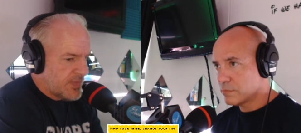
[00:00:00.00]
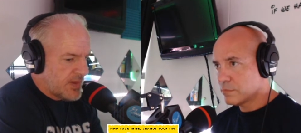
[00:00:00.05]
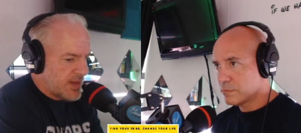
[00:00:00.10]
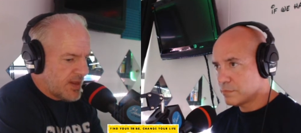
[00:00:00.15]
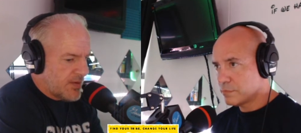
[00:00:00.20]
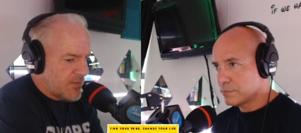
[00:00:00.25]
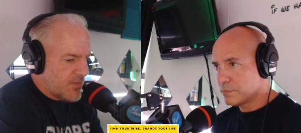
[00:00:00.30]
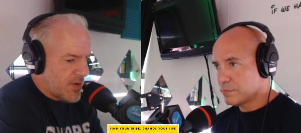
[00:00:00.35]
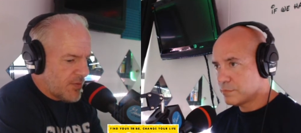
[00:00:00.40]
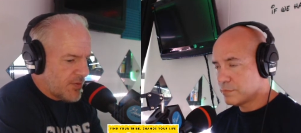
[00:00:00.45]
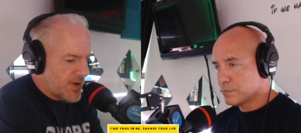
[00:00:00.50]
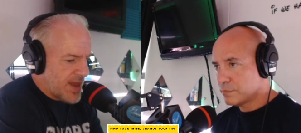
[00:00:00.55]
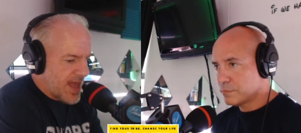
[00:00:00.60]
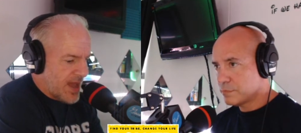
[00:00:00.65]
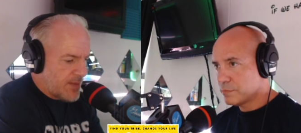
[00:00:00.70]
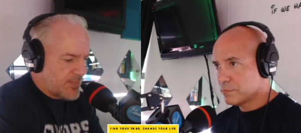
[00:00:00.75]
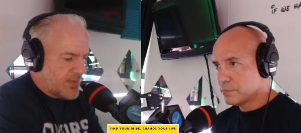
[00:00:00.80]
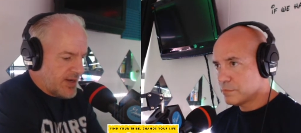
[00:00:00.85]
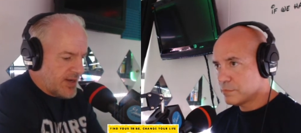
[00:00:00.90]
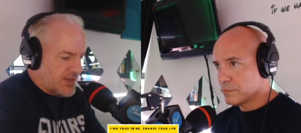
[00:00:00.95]
Speaker 1: And what would
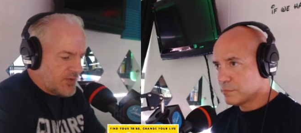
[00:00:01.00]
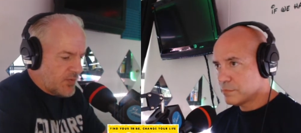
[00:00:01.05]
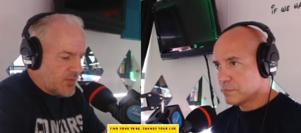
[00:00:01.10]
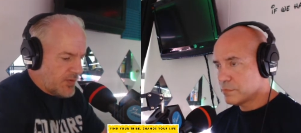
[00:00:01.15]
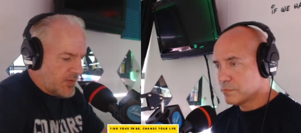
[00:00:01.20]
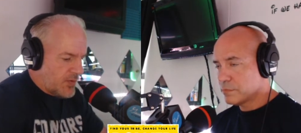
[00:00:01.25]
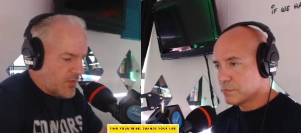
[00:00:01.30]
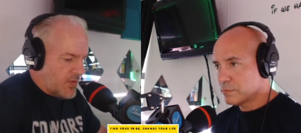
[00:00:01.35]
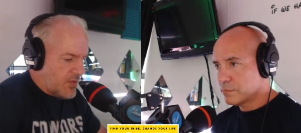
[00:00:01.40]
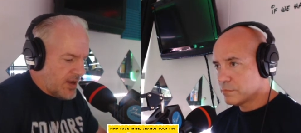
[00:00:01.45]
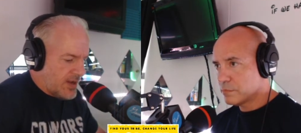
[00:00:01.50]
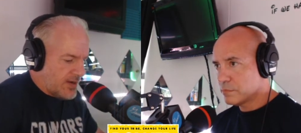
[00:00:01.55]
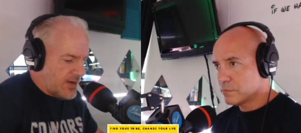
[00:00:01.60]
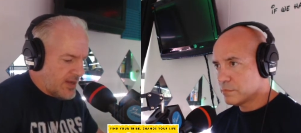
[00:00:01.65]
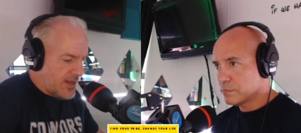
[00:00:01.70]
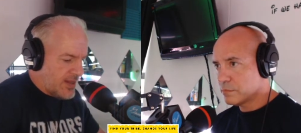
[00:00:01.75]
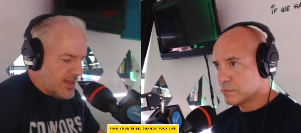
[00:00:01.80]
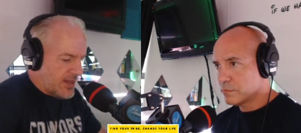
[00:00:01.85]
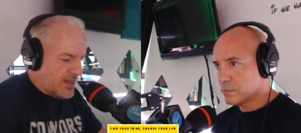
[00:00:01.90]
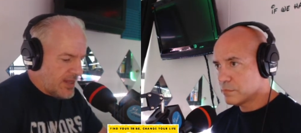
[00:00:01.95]
happen is when
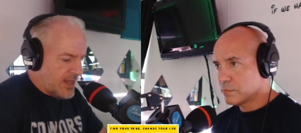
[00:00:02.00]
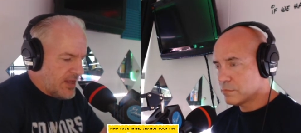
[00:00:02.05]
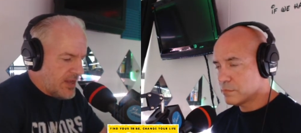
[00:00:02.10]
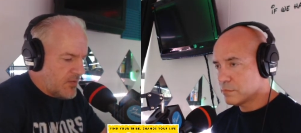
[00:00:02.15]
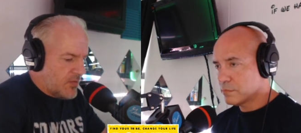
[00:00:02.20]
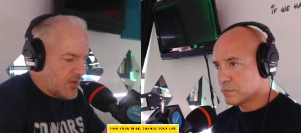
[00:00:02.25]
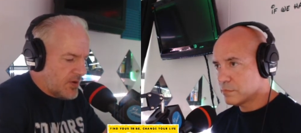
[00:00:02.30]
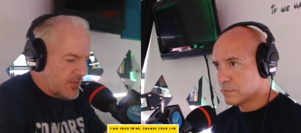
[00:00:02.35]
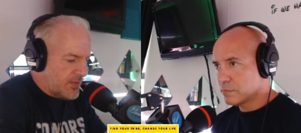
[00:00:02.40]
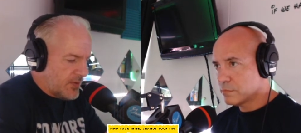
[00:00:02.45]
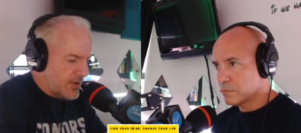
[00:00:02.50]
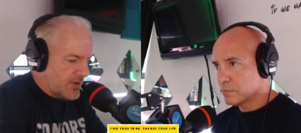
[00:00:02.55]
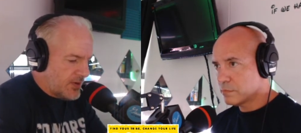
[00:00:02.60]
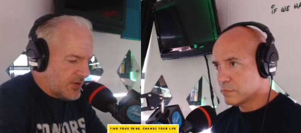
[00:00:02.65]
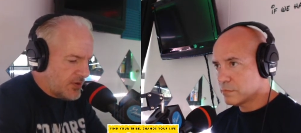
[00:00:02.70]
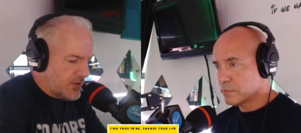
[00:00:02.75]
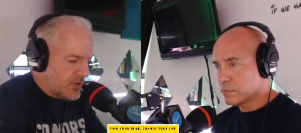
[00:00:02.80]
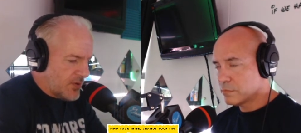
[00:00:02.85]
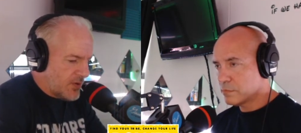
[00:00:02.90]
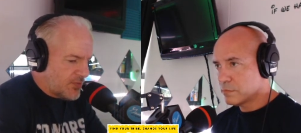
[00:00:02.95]
he would
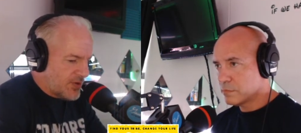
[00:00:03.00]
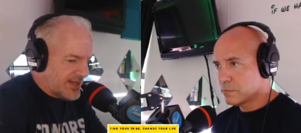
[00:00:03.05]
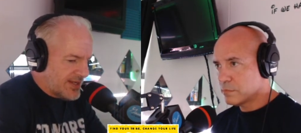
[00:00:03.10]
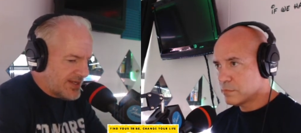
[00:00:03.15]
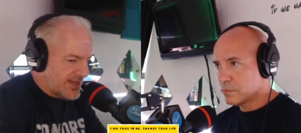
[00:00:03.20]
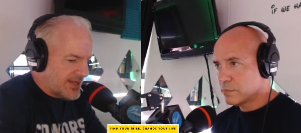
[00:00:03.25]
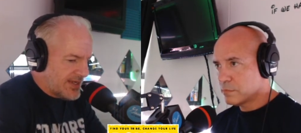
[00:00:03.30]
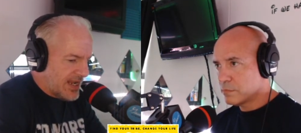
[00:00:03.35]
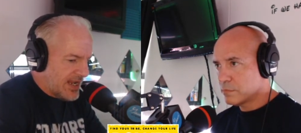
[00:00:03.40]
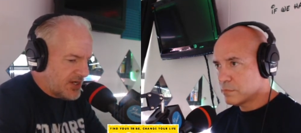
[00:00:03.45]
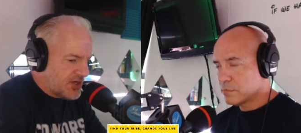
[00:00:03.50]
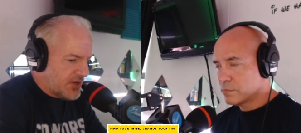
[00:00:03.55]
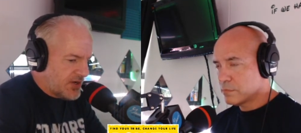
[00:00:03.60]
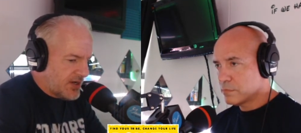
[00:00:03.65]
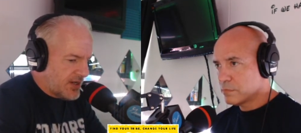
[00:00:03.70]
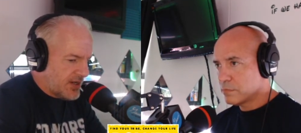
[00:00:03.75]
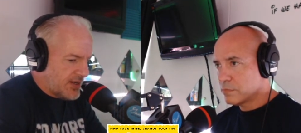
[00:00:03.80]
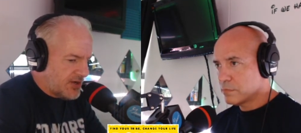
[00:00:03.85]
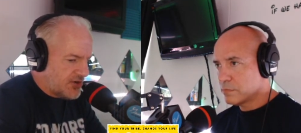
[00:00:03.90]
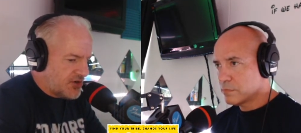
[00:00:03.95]
do a presentation
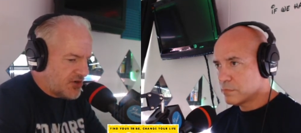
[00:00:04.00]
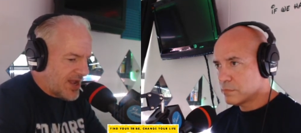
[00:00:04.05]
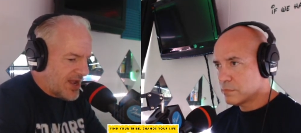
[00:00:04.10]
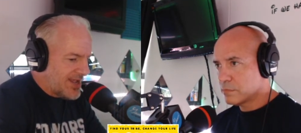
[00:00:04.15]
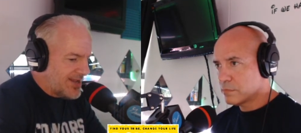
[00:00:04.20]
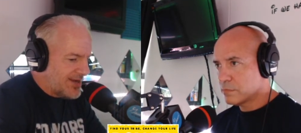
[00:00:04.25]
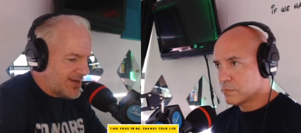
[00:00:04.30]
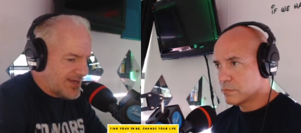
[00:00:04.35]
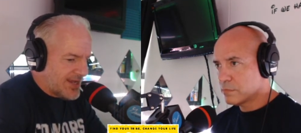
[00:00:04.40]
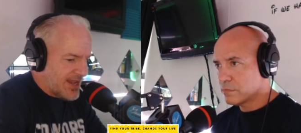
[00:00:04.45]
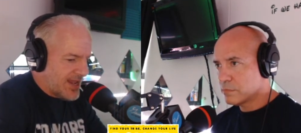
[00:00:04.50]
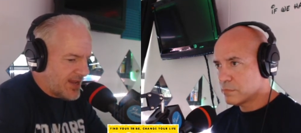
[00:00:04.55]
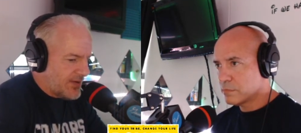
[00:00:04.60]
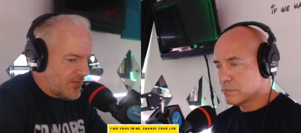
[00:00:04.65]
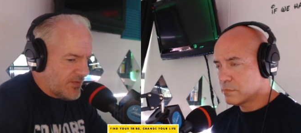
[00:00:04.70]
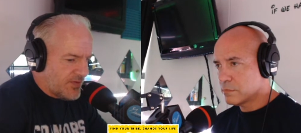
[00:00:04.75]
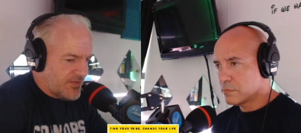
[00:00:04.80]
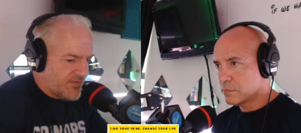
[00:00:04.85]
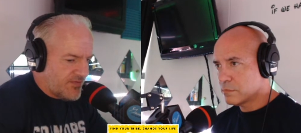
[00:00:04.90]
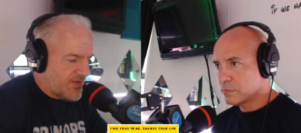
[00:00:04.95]
in a giant tent
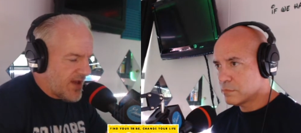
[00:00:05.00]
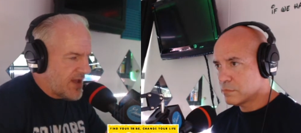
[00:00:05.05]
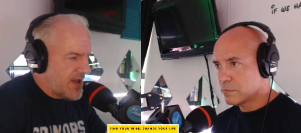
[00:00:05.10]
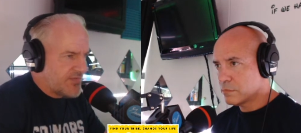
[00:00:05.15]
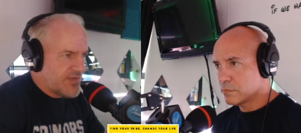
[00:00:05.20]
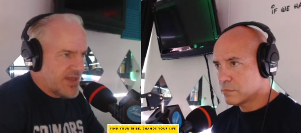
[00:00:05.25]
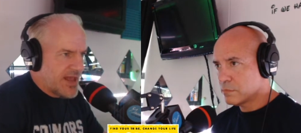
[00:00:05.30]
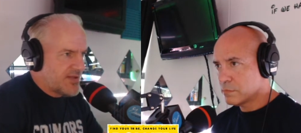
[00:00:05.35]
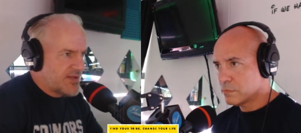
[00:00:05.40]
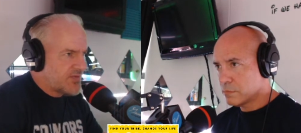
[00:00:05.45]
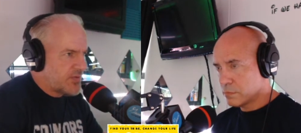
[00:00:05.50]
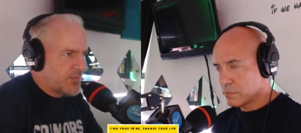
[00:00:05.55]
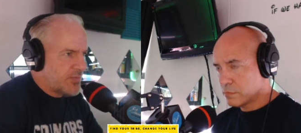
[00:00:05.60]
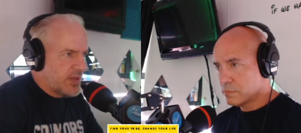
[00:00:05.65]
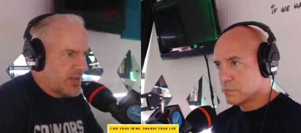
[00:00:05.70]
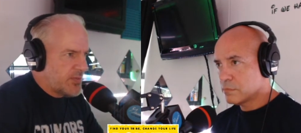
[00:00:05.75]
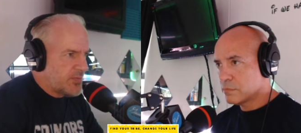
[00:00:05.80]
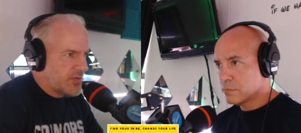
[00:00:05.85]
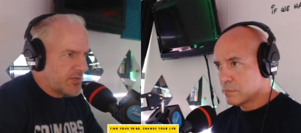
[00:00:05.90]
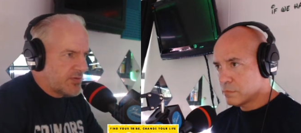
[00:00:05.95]
with 5,000
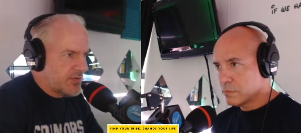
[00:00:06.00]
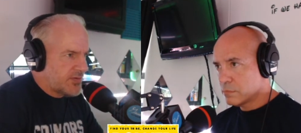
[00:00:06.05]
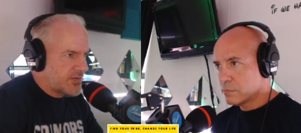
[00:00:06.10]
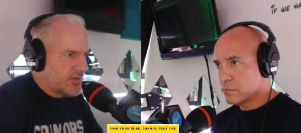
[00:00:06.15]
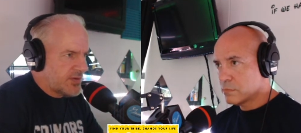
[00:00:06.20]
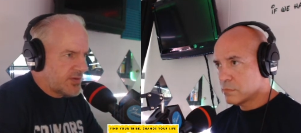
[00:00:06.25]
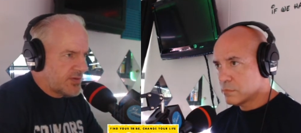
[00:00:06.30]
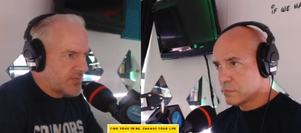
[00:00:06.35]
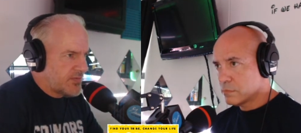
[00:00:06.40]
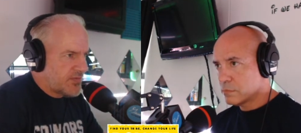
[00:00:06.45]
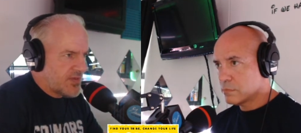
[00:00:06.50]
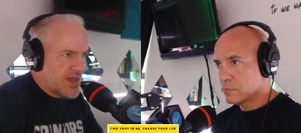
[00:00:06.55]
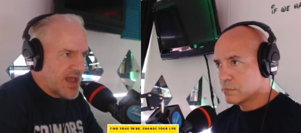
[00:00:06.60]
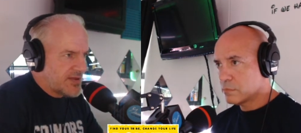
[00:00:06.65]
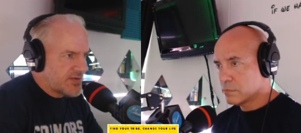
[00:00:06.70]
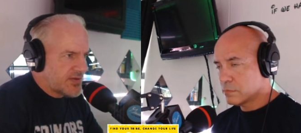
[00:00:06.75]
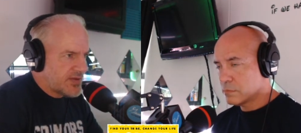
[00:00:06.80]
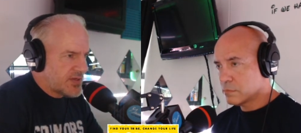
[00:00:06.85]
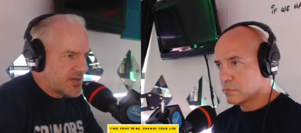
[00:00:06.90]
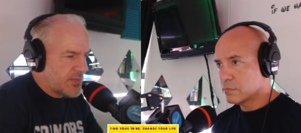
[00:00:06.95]
people or
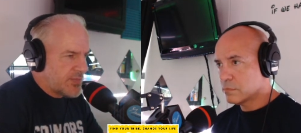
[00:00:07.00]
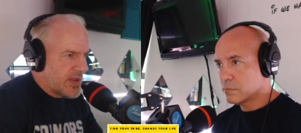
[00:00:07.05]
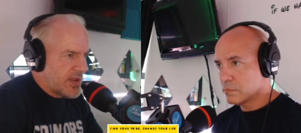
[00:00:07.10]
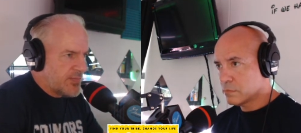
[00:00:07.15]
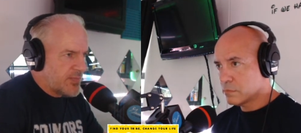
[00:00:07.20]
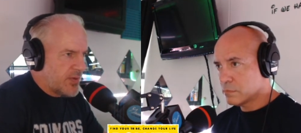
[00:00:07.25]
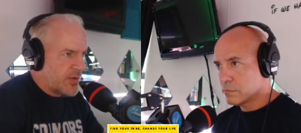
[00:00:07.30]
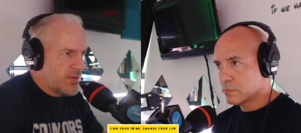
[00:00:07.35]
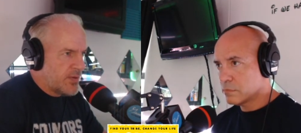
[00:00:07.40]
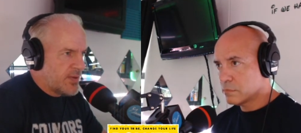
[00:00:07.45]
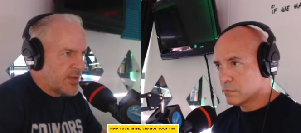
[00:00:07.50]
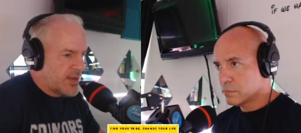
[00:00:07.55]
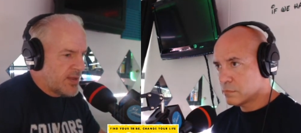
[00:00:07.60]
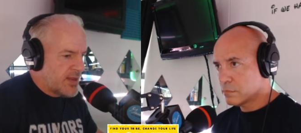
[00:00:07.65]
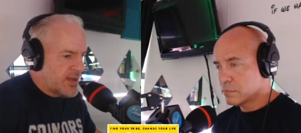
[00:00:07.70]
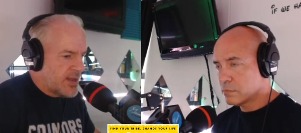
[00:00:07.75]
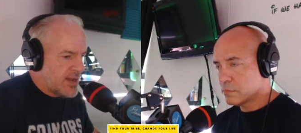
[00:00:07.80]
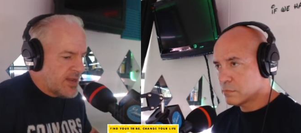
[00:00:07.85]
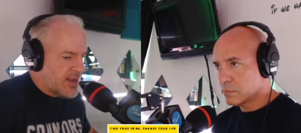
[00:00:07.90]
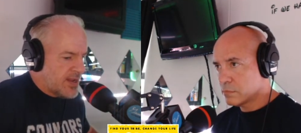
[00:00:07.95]
thousands of people,
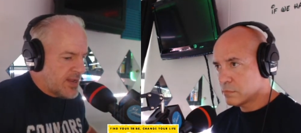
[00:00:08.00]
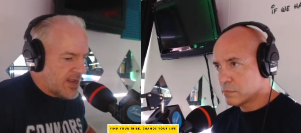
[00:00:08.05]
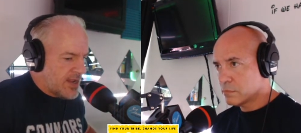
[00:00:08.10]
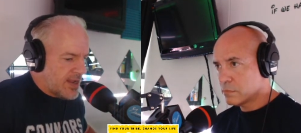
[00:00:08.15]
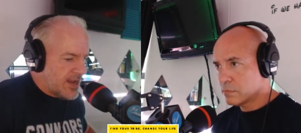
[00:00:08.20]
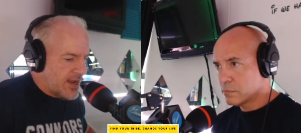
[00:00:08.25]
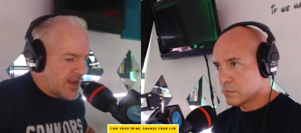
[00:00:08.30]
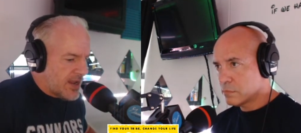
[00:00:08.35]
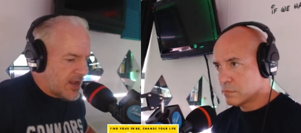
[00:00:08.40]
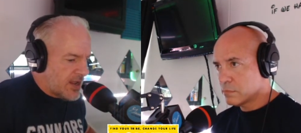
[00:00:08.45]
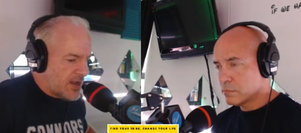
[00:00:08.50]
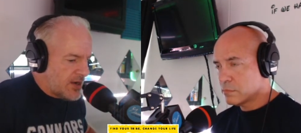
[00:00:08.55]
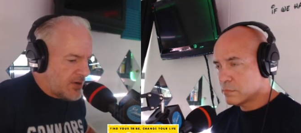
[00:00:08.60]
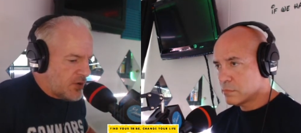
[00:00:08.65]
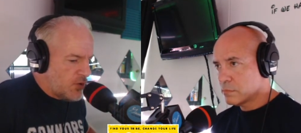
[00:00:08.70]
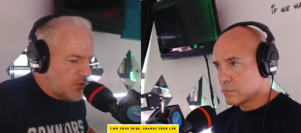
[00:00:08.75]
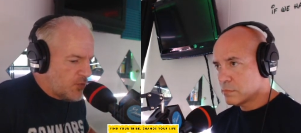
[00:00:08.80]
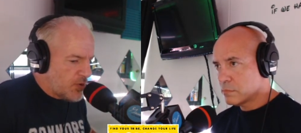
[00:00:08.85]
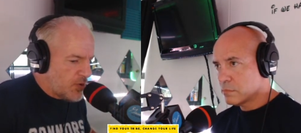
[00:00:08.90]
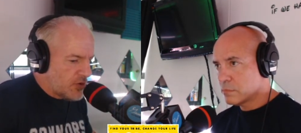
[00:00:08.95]
a
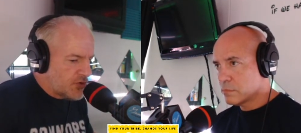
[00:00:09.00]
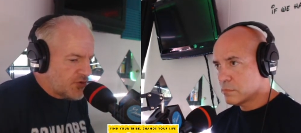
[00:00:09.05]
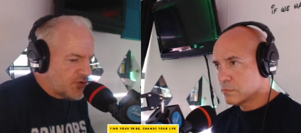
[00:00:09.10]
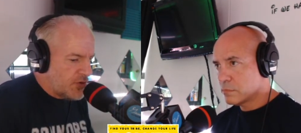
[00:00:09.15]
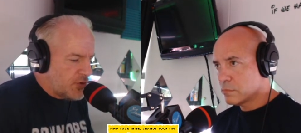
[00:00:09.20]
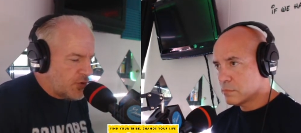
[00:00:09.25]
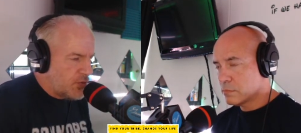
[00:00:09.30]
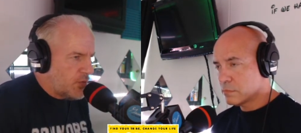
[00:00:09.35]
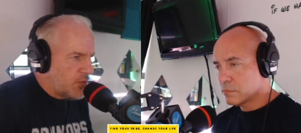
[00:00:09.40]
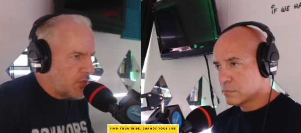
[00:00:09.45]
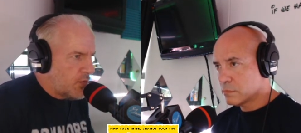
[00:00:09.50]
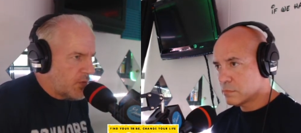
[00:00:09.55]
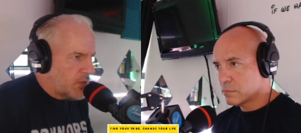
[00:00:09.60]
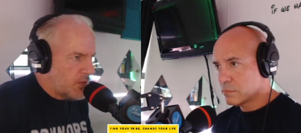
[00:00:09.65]
new person who